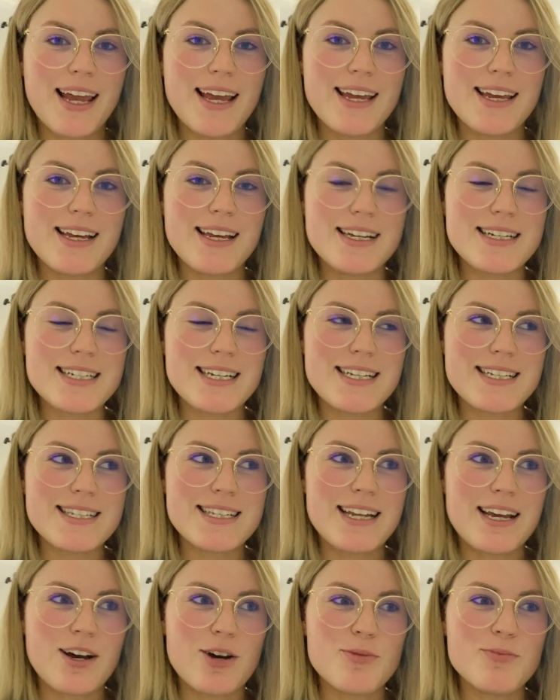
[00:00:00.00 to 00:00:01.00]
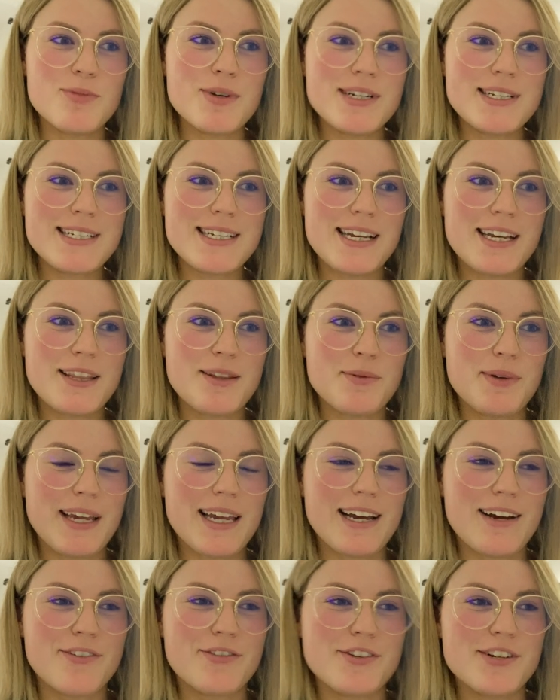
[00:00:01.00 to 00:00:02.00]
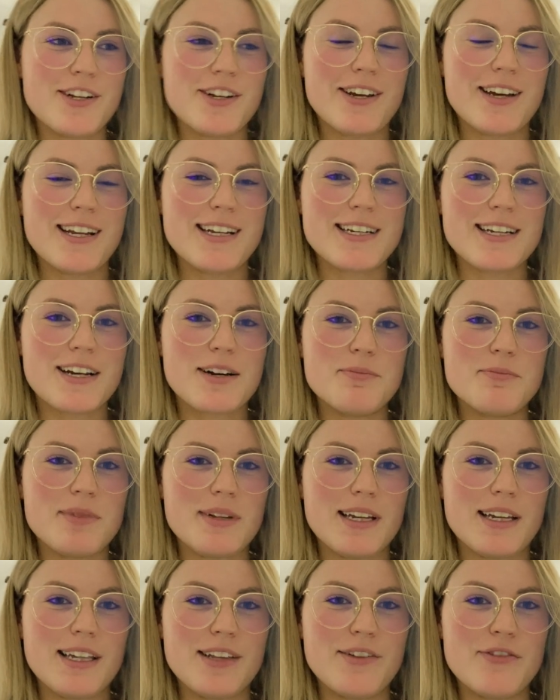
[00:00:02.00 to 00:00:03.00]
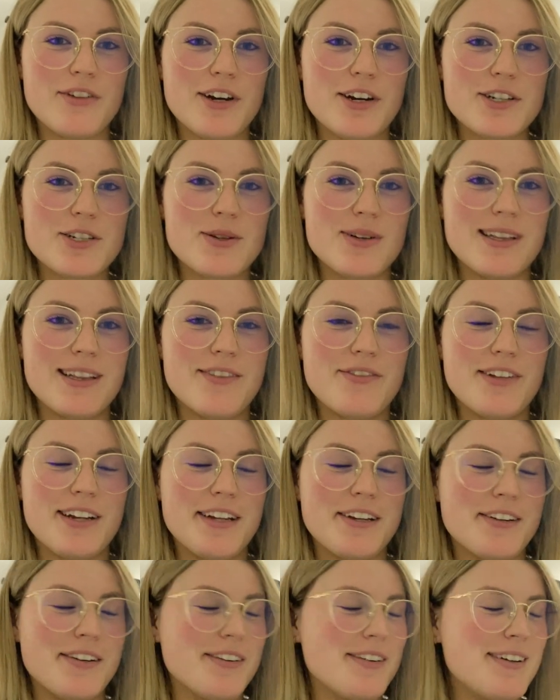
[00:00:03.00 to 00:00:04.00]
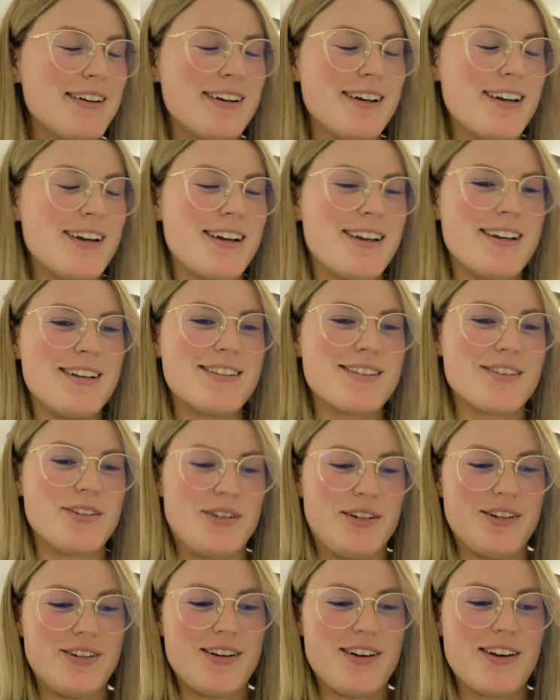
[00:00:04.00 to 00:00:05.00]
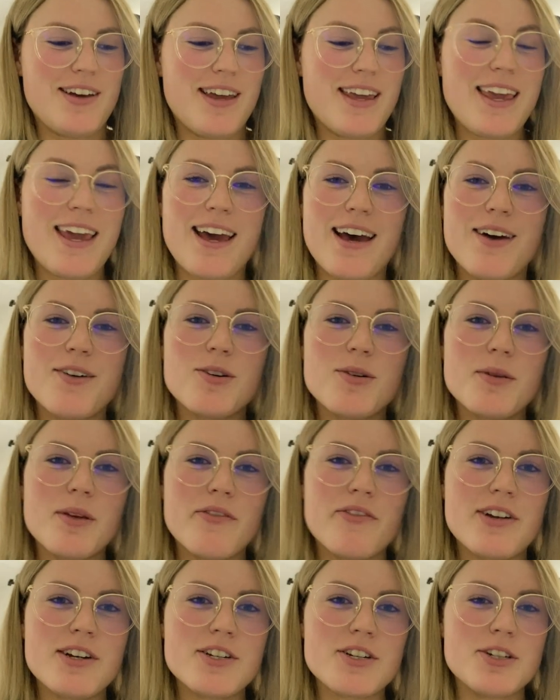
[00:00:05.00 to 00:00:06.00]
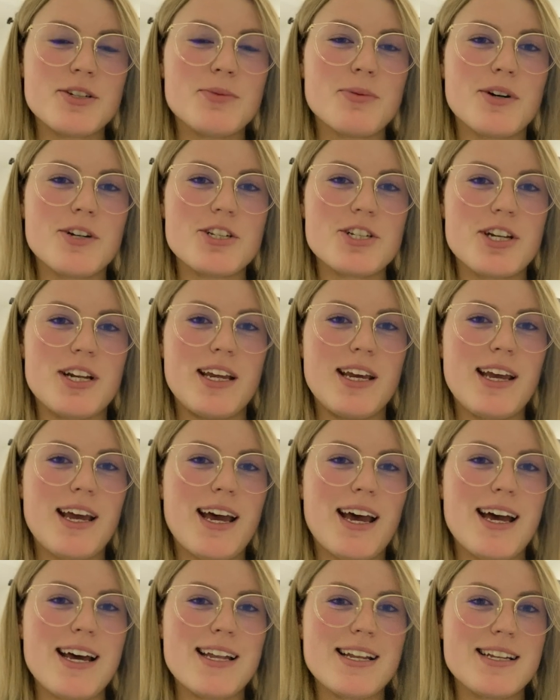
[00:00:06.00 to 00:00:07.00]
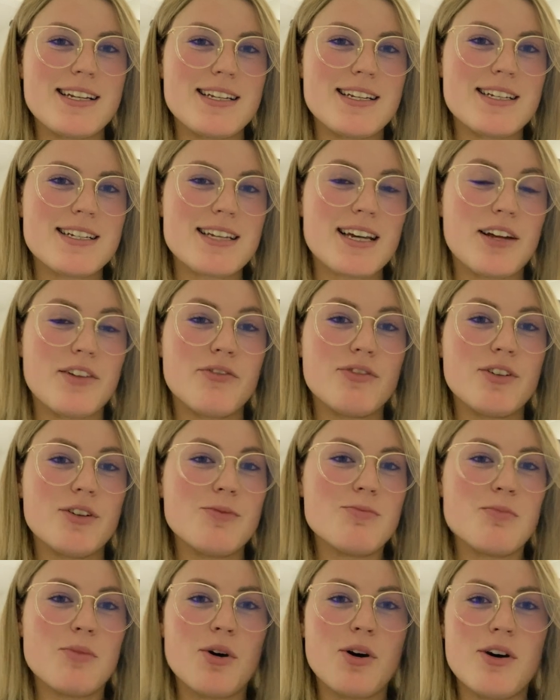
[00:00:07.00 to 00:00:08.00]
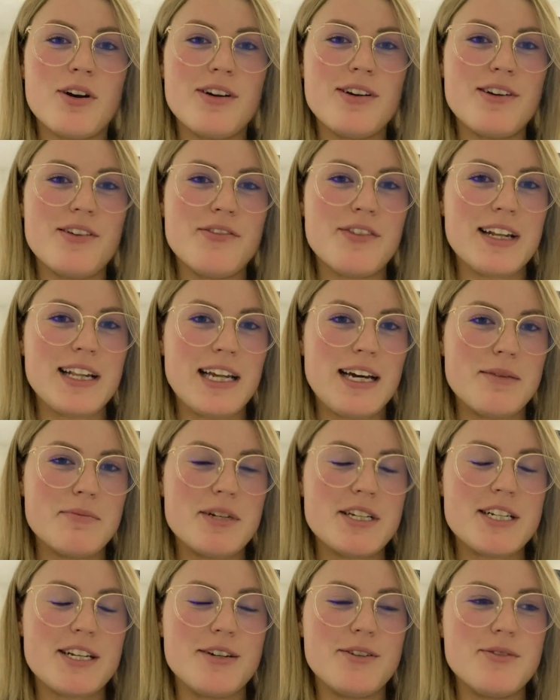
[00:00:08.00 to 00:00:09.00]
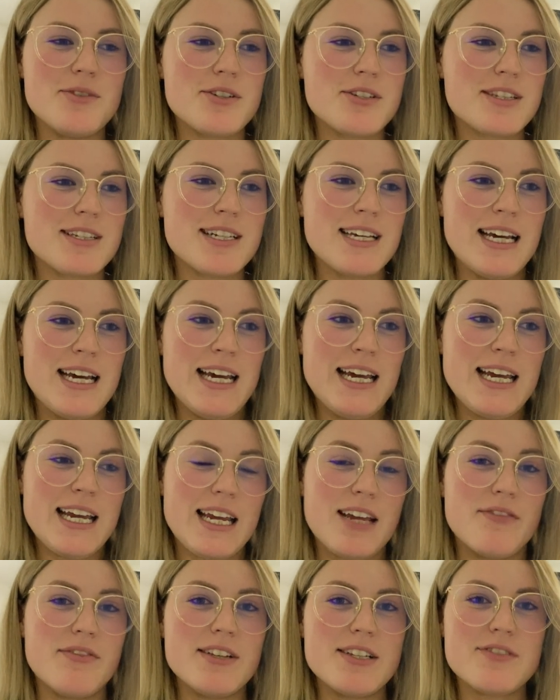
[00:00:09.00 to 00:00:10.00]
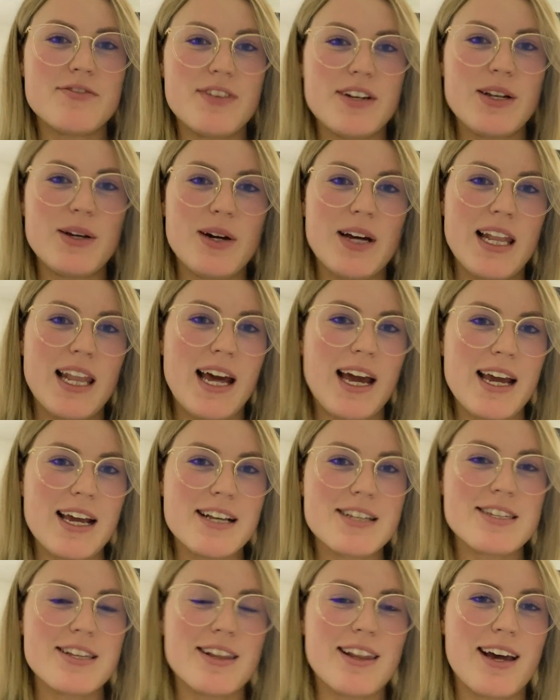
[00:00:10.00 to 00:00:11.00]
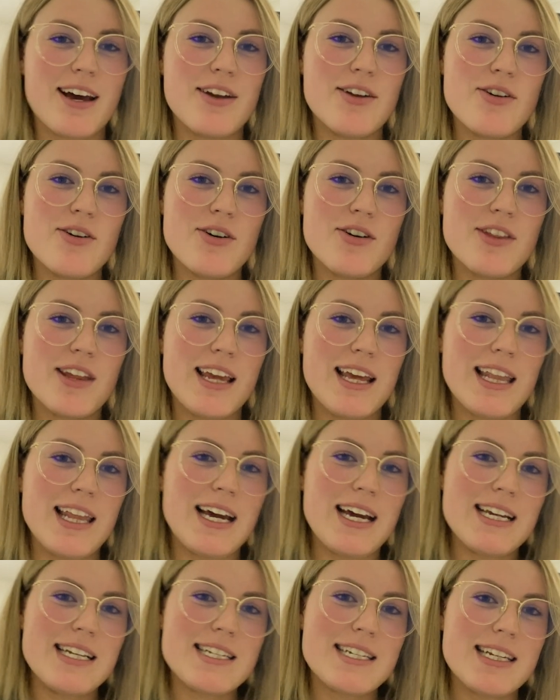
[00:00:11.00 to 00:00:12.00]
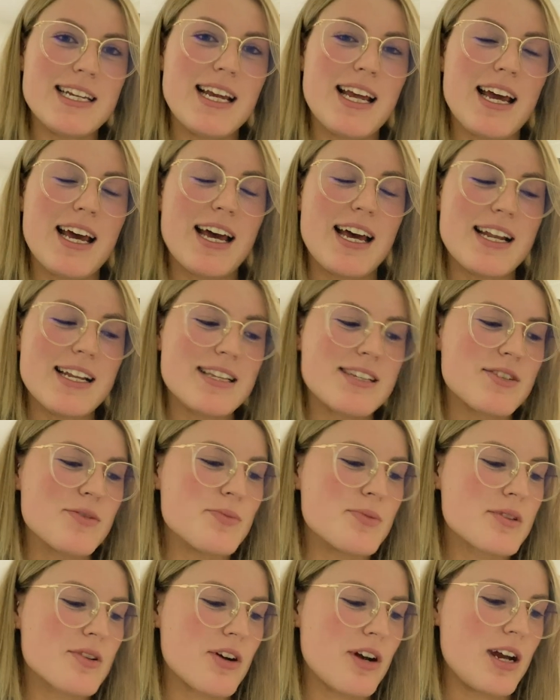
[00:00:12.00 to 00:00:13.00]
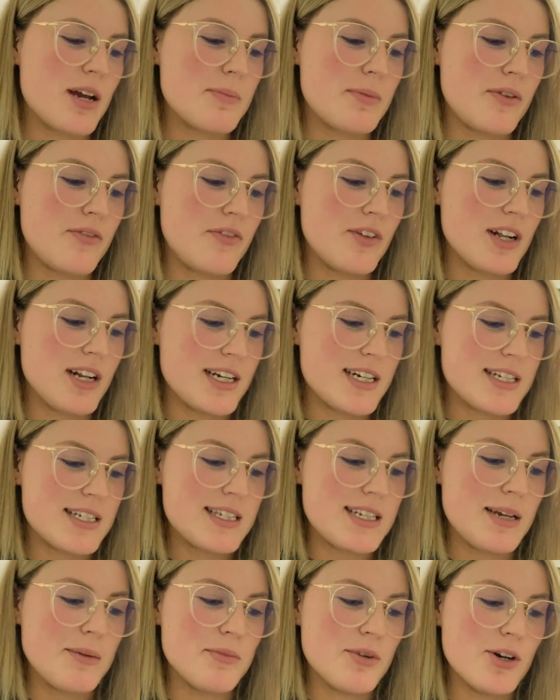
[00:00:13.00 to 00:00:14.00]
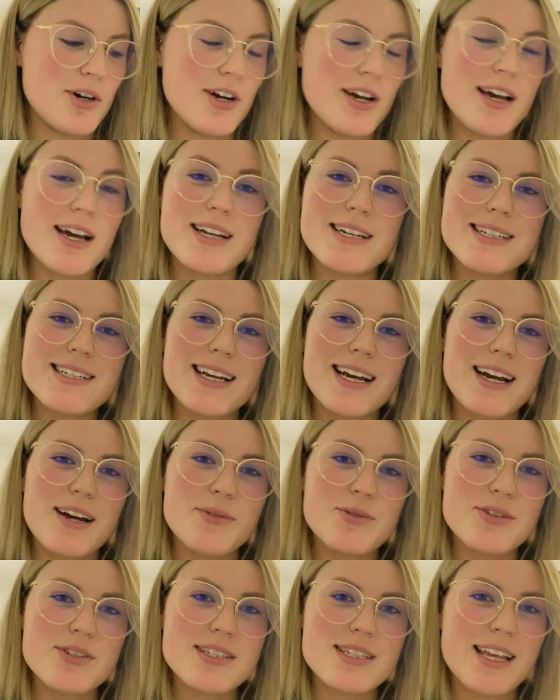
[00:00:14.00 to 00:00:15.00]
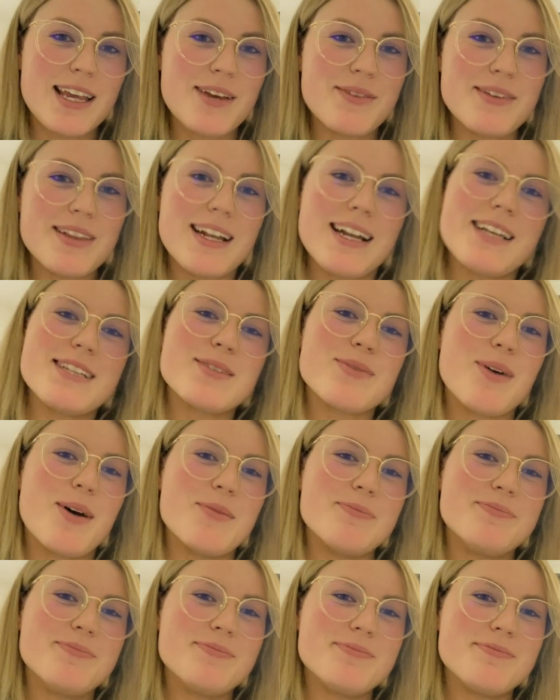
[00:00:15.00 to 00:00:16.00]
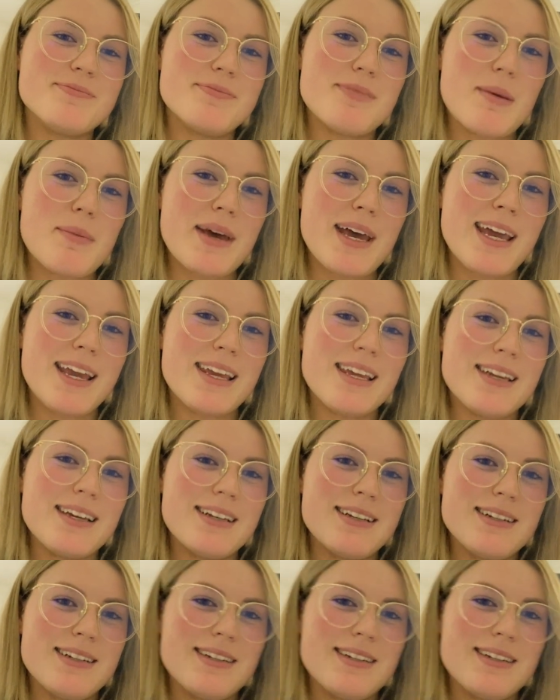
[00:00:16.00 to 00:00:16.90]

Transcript: It is now Monday, the week after, and I completely forgot to end the video. So yeah, I hope you've enjoyed watching it, and I'll film more if you'd like me to. Just give this video a like so that I know that you liked it, and subscribe if you'd like to see more, and I will see you in the next one. Bye bye.